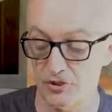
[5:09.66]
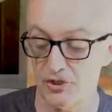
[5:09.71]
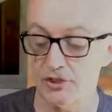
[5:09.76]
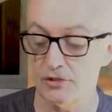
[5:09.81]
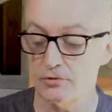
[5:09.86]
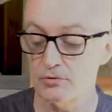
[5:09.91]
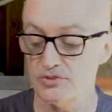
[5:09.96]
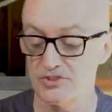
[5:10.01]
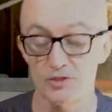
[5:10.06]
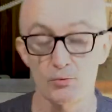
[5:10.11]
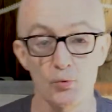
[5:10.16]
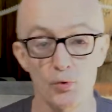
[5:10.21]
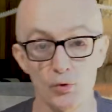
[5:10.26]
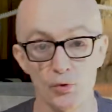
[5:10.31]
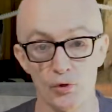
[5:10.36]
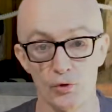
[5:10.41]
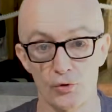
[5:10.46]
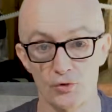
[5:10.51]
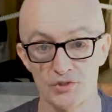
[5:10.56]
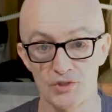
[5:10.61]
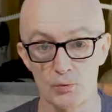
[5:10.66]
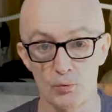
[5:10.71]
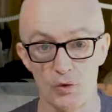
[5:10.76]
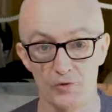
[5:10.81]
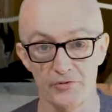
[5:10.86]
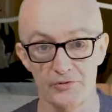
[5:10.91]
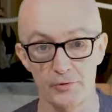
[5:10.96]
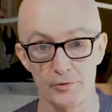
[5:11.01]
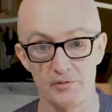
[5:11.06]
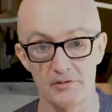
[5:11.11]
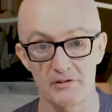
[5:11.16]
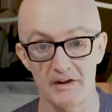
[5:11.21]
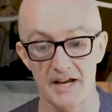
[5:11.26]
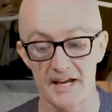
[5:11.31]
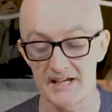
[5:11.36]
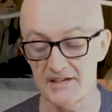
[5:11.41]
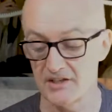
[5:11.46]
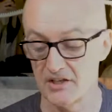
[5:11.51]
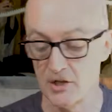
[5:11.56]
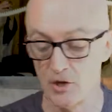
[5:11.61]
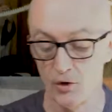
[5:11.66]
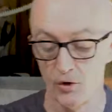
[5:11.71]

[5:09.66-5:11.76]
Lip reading: choose the warlord you want to upgrade